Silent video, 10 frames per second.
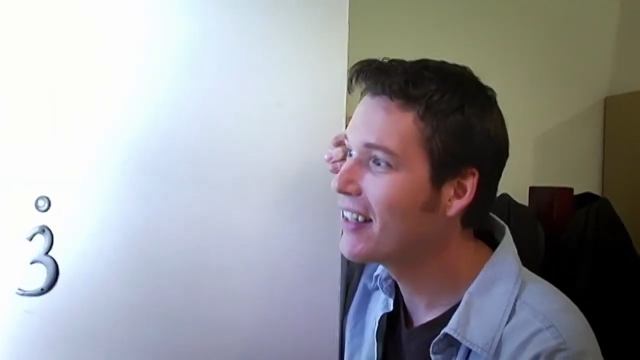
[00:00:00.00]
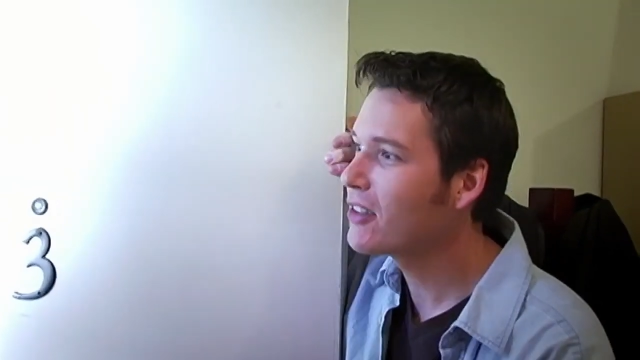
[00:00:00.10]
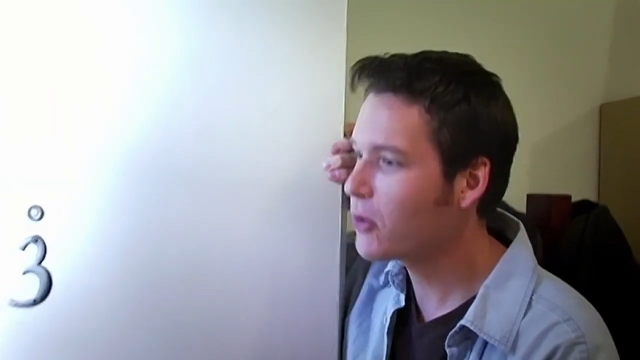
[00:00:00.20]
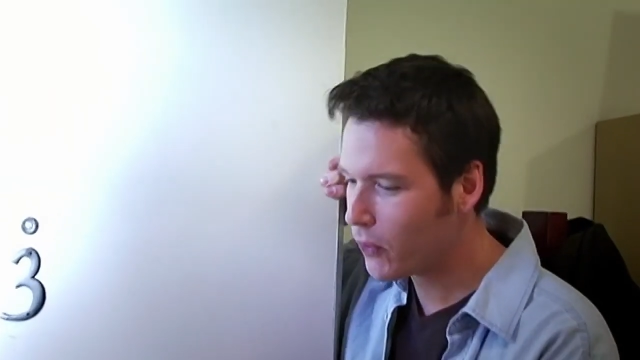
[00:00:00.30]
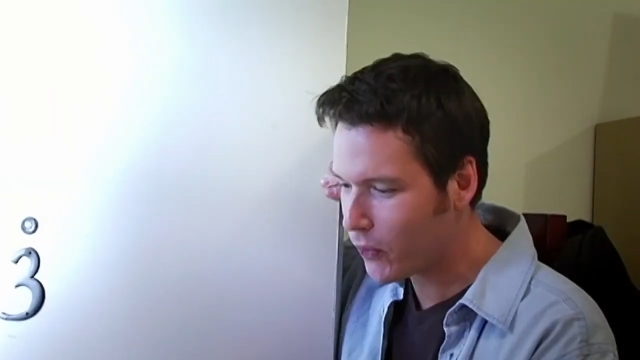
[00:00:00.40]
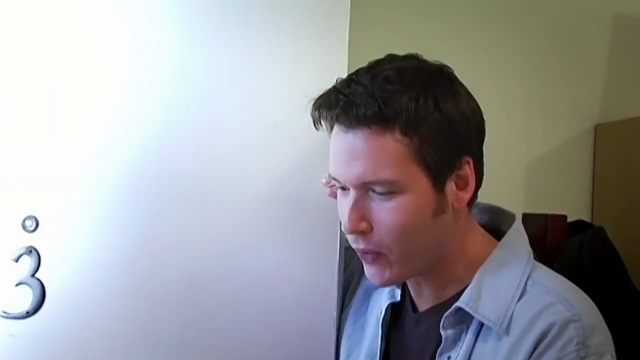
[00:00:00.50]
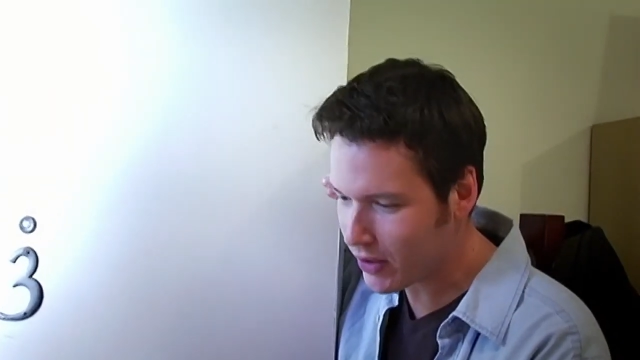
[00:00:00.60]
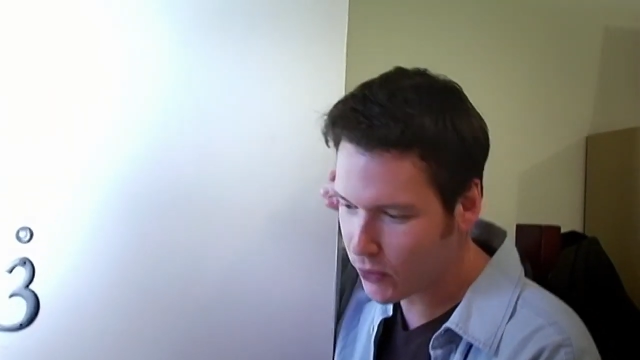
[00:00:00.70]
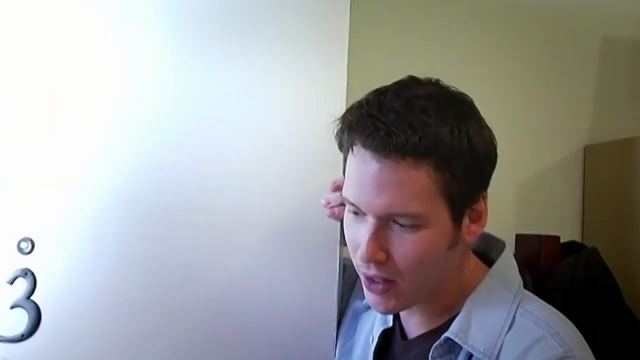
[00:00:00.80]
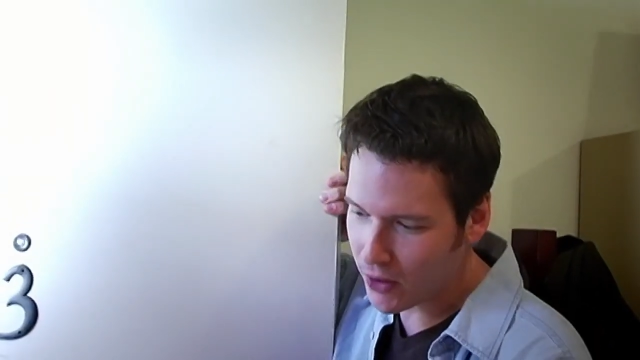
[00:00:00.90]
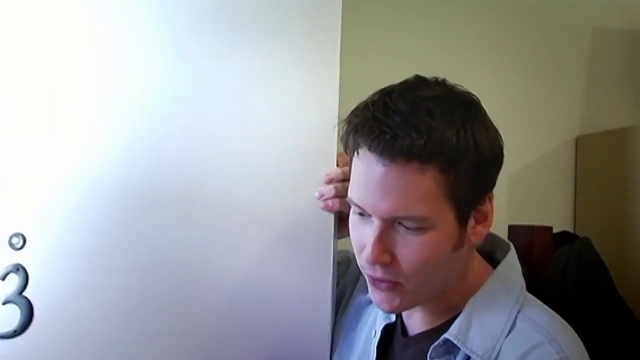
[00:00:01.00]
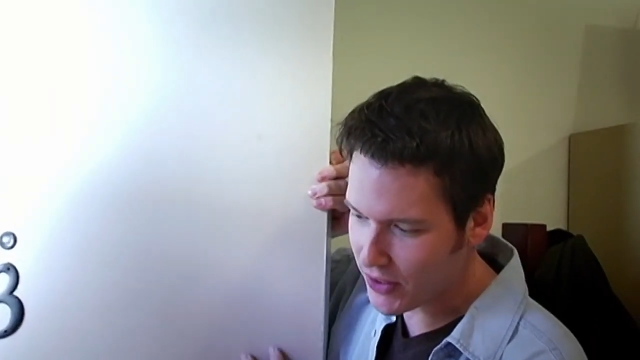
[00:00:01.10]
Do, what do I owe